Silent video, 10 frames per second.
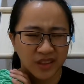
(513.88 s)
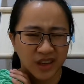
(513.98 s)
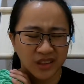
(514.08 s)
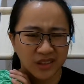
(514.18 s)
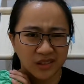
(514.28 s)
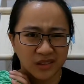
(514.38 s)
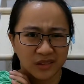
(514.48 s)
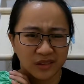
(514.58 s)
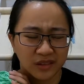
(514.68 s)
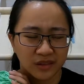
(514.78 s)
cotton.
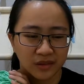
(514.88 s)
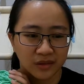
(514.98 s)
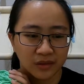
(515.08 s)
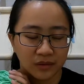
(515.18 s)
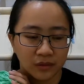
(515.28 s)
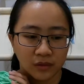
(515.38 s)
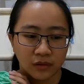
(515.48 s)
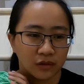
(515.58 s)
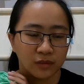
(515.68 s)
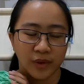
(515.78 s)

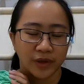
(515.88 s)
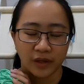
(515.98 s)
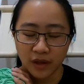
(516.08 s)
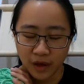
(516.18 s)
Oh my god,